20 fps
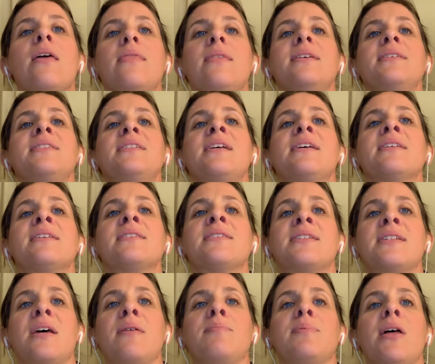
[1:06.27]
This next
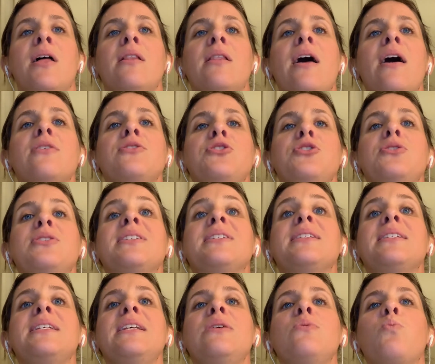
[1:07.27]
step allows you to
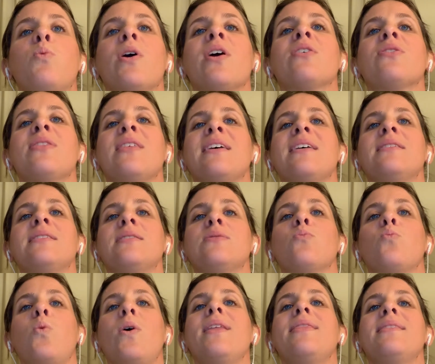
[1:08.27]
see what this
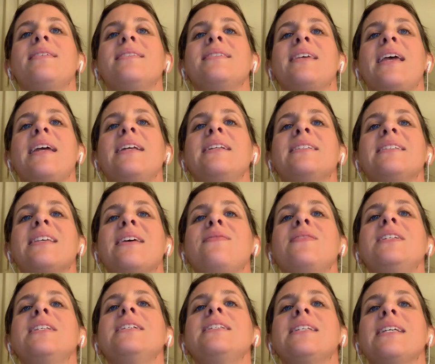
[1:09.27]

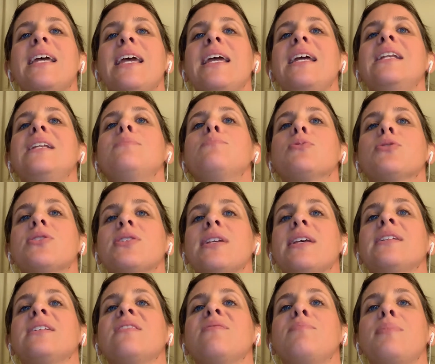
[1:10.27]
70 to
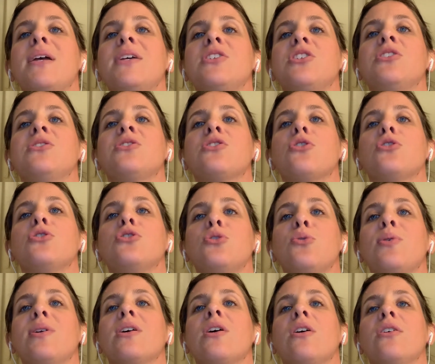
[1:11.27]
80% of patients are
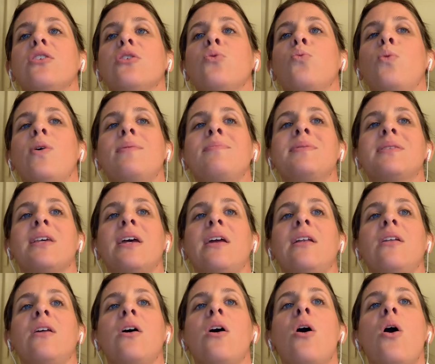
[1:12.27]
doing on your website,
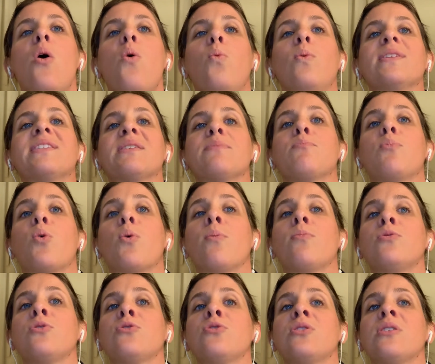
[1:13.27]
what's
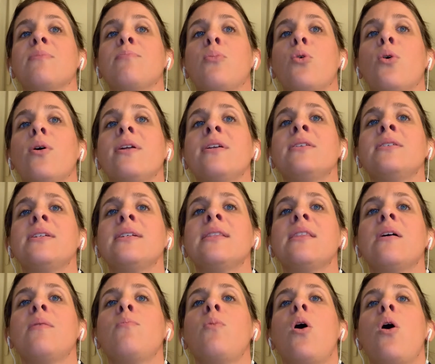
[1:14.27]
most important to
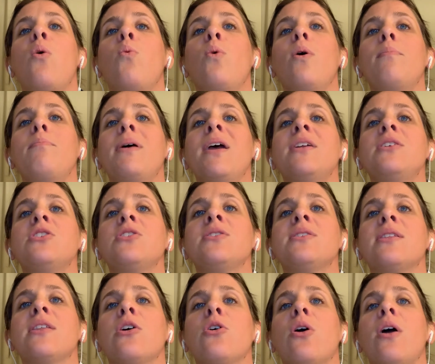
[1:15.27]
them, what pages
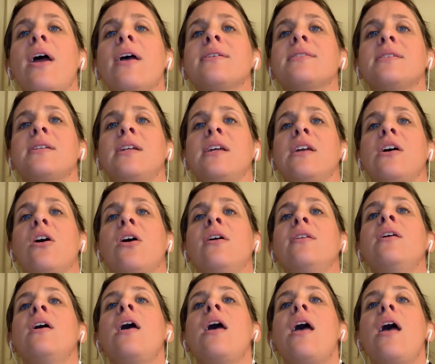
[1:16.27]
they're exiting on,
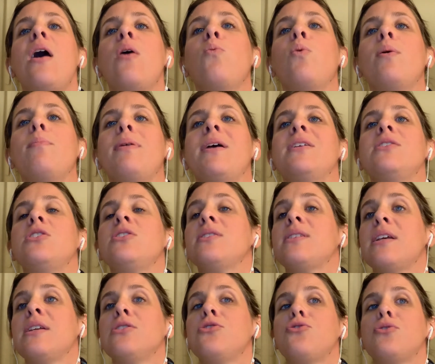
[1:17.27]
and what pages
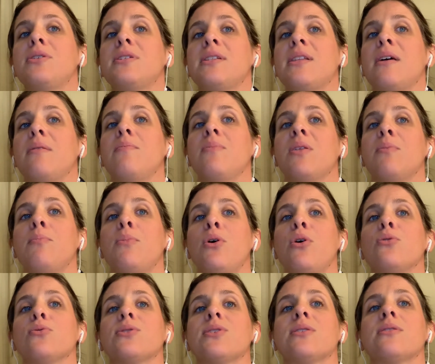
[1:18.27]
interest them the
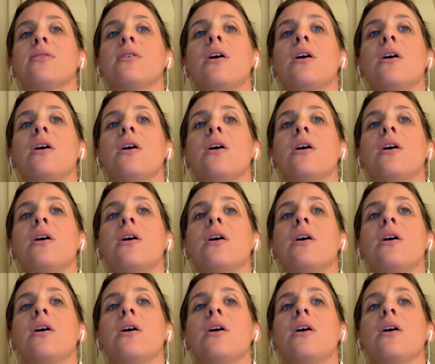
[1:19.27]
most.